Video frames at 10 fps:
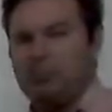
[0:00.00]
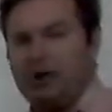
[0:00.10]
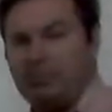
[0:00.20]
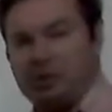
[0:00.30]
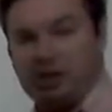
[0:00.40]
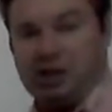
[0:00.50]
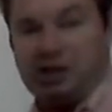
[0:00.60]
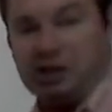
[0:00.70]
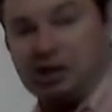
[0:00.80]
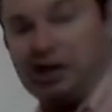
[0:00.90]

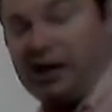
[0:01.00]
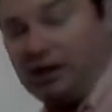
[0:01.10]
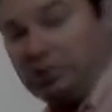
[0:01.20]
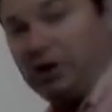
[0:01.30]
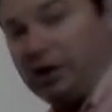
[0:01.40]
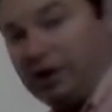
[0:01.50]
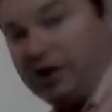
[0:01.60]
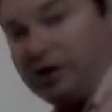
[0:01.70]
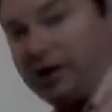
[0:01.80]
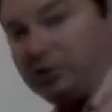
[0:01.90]
prepositions as well
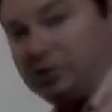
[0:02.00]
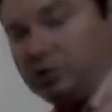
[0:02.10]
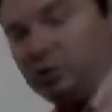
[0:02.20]
as how to,